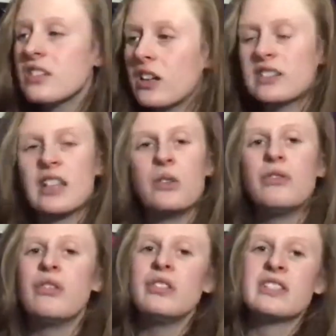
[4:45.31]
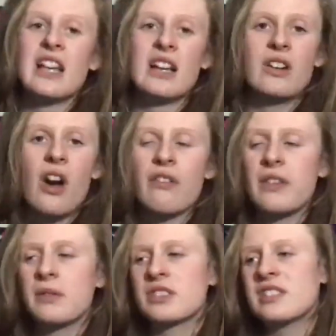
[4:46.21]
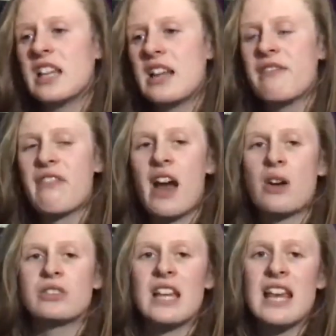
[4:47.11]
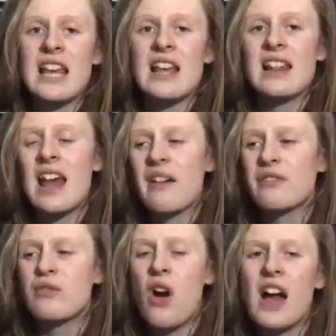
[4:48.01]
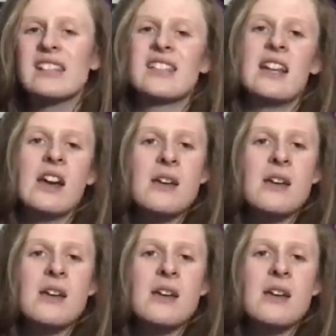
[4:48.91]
Like I said, all through the second half there were silly fouls here, left, right, centre.